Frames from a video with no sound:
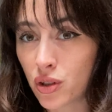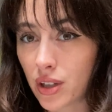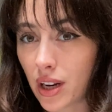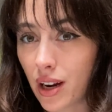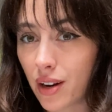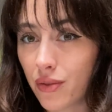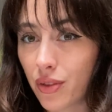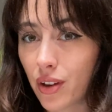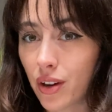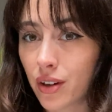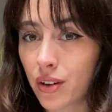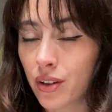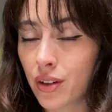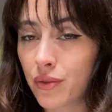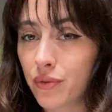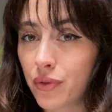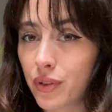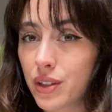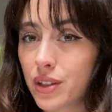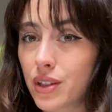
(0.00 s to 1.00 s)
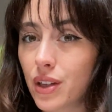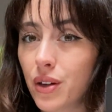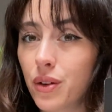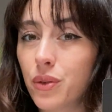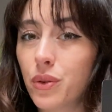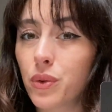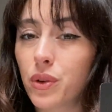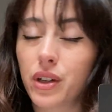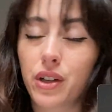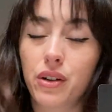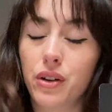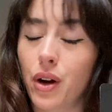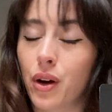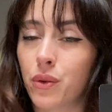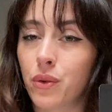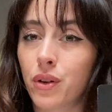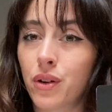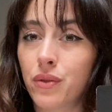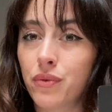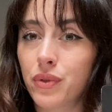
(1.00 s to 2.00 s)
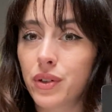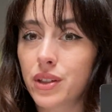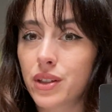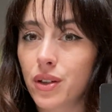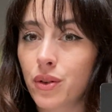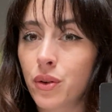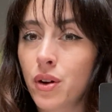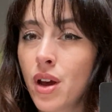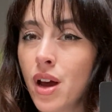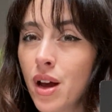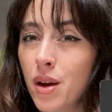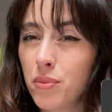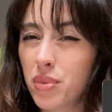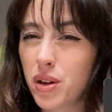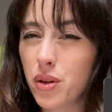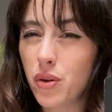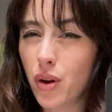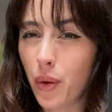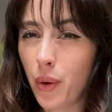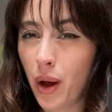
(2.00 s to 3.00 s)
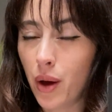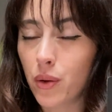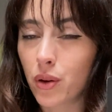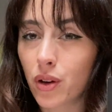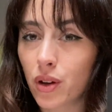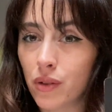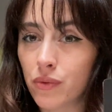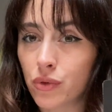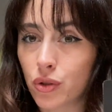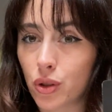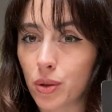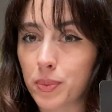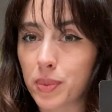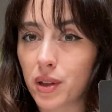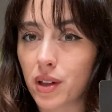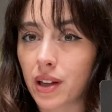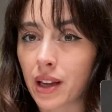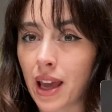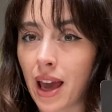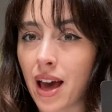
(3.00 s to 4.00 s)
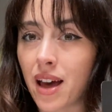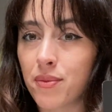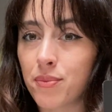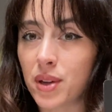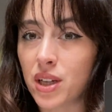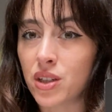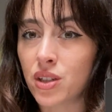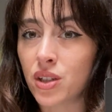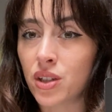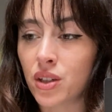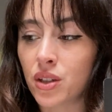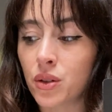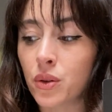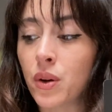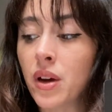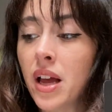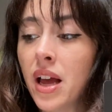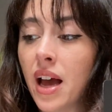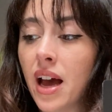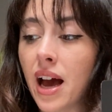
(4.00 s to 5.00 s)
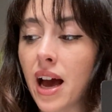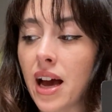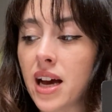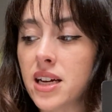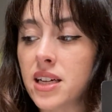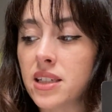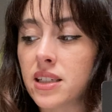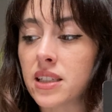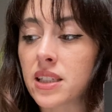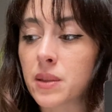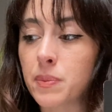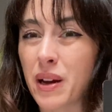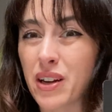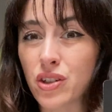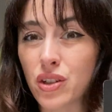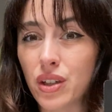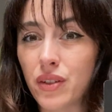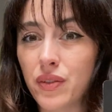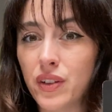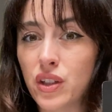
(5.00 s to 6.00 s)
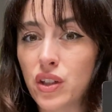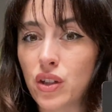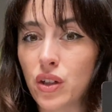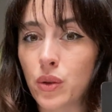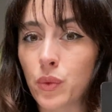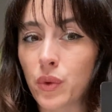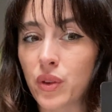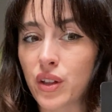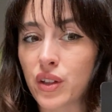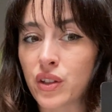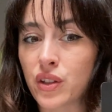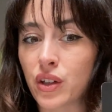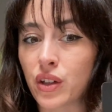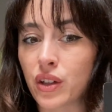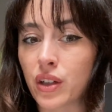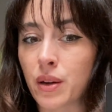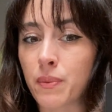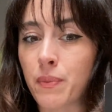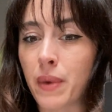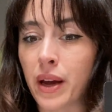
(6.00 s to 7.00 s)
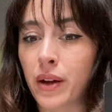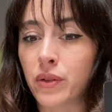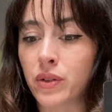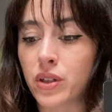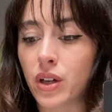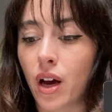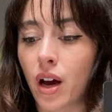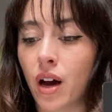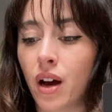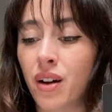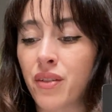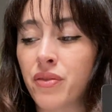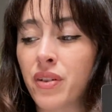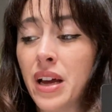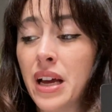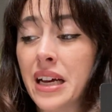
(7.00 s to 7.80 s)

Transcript: out of their comfort zone or your own comfort zone, but you know how uncomfortable it can be too, and especially if it's done with a certain amount of